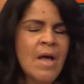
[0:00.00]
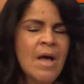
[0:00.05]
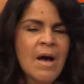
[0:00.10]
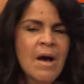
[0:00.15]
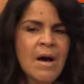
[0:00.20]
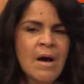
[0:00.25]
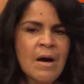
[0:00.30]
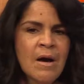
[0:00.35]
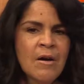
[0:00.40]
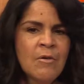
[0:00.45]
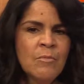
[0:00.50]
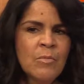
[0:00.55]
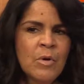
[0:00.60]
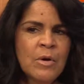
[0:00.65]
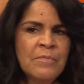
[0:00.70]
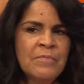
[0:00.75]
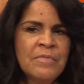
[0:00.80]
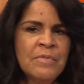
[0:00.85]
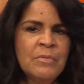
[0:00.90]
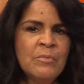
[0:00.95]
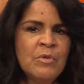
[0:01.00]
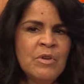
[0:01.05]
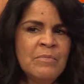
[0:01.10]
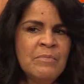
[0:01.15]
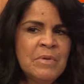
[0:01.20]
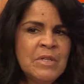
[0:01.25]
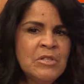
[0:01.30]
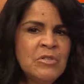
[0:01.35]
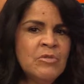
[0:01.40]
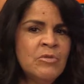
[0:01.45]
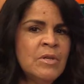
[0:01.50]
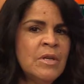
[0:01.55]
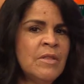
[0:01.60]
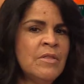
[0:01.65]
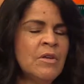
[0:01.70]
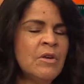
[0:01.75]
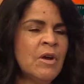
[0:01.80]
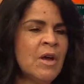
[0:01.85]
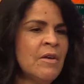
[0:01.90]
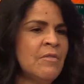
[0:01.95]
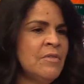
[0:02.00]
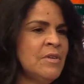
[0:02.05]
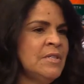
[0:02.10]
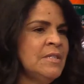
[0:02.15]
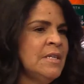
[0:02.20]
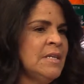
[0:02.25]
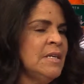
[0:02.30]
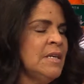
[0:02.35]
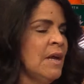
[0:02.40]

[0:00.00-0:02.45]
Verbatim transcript: So um, we've been doing it there every